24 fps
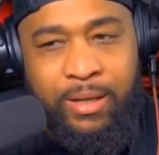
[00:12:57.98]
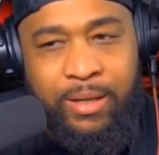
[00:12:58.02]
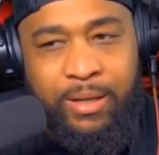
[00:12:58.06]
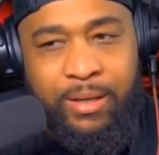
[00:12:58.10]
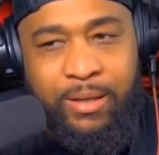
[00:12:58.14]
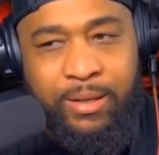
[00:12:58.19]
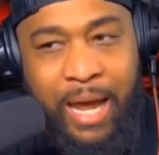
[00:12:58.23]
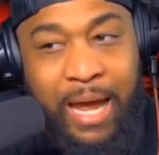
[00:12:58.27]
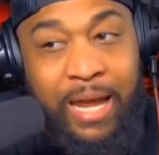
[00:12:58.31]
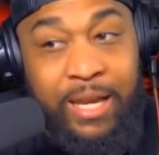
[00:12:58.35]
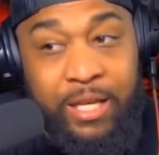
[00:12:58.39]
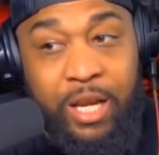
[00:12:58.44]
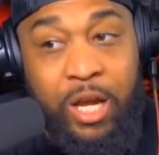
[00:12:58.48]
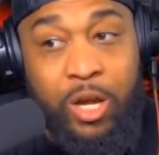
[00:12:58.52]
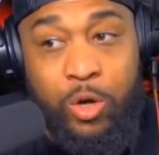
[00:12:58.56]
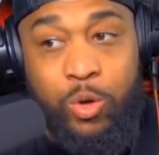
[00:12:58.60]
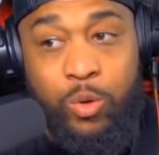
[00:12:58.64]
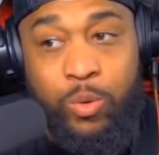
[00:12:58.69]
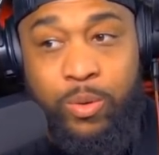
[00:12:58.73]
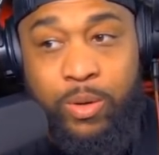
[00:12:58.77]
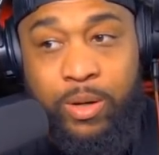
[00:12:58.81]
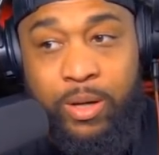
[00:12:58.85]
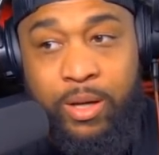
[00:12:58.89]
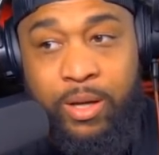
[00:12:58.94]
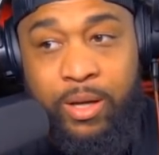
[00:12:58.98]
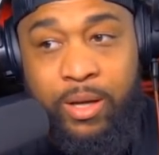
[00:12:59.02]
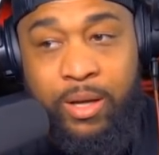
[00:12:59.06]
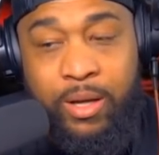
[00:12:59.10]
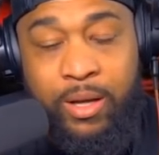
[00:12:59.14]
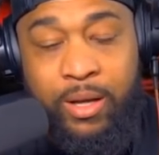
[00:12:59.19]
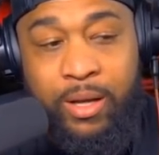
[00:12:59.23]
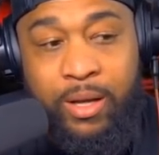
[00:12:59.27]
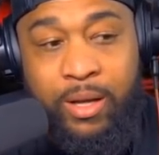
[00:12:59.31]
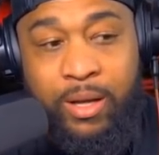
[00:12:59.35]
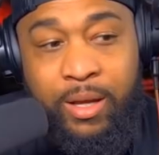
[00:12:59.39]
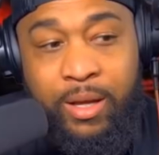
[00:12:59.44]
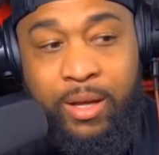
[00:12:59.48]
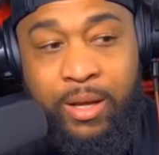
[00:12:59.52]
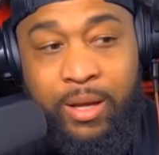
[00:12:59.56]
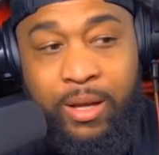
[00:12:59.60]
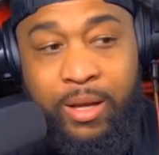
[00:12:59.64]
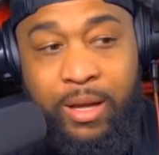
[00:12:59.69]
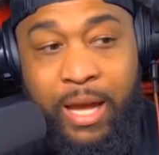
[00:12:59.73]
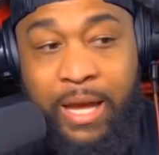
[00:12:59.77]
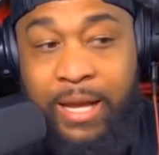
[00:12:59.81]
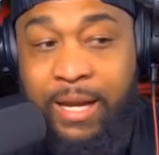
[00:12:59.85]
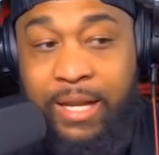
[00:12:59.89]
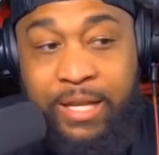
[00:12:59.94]
They do.
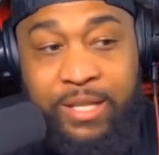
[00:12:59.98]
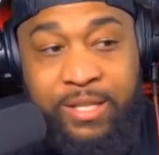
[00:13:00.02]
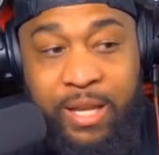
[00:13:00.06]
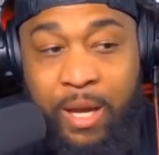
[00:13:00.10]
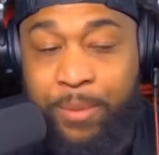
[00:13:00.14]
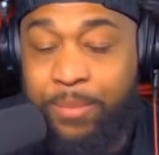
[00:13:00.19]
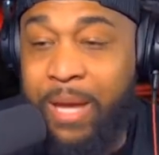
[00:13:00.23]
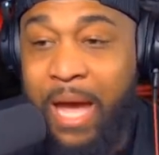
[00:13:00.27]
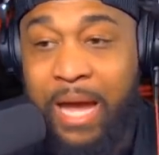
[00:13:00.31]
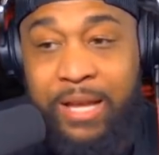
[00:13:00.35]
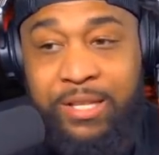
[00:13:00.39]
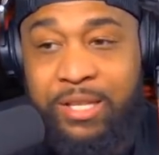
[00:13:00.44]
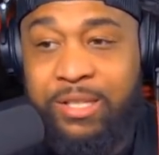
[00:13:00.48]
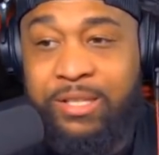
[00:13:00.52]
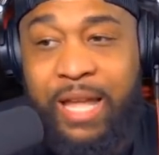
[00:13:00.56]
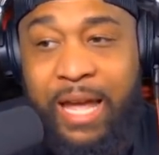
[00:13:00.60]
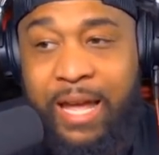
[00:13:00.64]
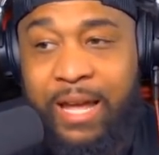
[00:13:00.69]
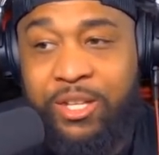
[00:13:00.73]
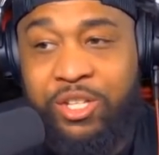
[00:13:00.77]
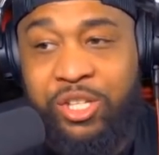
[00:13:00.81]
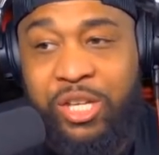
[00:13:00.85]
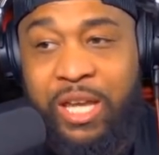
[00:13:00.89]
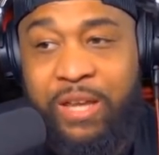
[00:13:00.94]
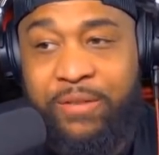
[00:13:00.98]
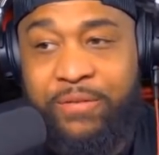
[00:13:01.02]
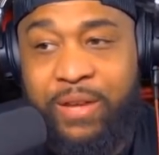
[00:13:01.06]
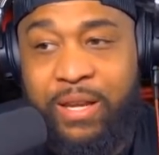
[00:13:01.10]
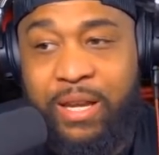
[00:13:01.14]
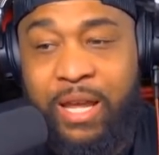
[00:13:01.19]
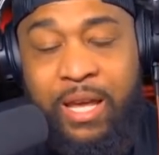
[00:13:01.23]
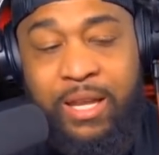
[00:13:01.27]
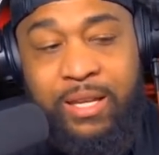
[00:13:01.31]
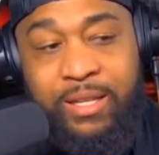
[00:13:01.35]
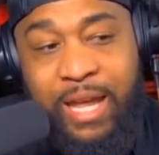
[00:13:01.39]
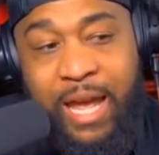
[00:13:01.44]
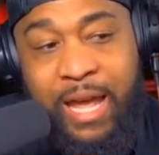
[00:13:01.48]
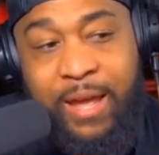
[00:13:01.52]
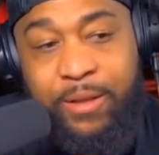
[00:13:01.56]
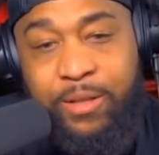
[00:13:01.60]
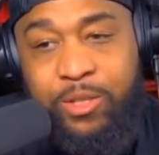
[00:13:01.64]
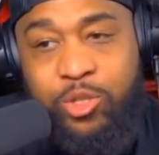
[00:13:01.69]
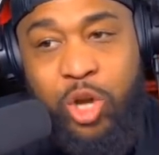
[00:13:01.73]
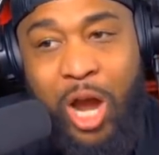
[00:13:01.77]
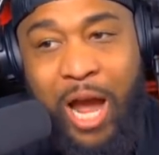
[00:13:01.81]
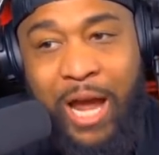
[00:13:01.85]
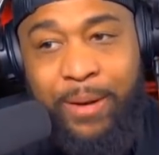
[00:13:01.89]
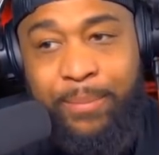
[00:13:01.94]
And in some cases, they achieve it. They
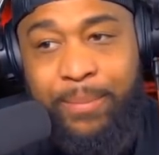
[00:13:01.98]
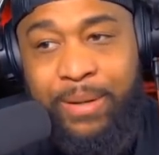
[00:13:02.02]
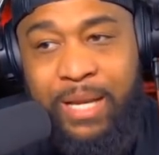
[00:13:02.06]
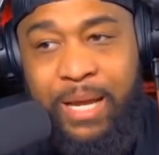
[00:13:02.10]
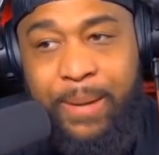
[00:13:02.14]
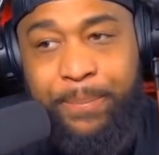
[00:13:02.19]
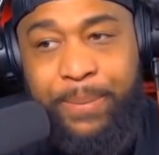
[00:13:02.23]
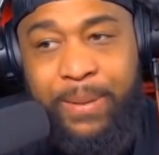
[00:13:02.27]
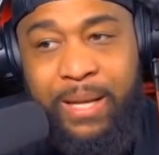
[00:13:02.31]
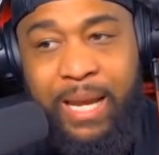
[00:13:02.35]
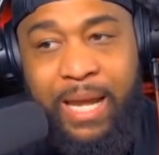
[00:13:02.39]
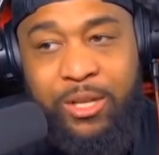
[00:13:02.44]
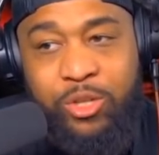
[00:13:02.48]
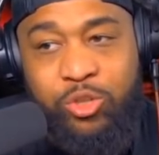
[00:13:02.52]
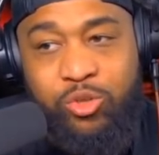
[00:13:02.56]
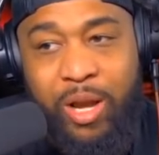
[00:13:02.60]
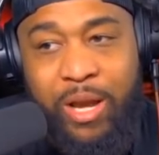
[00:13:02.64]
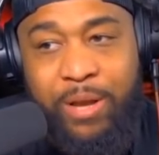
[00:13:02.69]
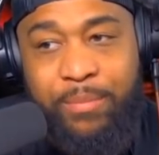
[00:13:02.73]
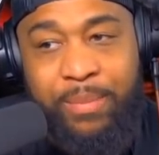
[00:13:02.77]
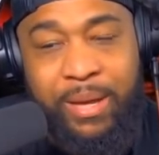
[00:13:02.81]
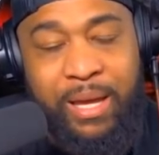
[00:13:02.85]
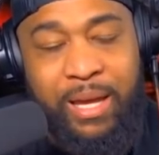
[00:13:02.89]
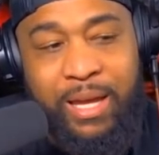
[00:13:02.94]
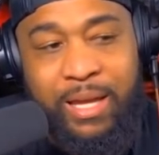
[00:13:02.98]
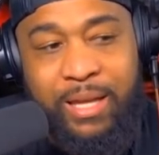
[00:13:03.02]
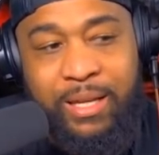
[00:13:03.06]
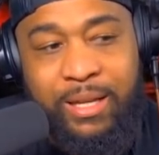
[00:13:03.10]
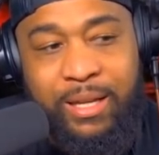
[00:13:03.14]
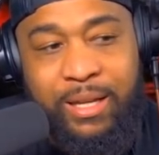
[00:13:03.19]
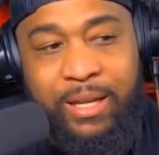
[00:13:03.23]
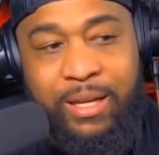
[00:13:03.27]
try to manipulate straight men.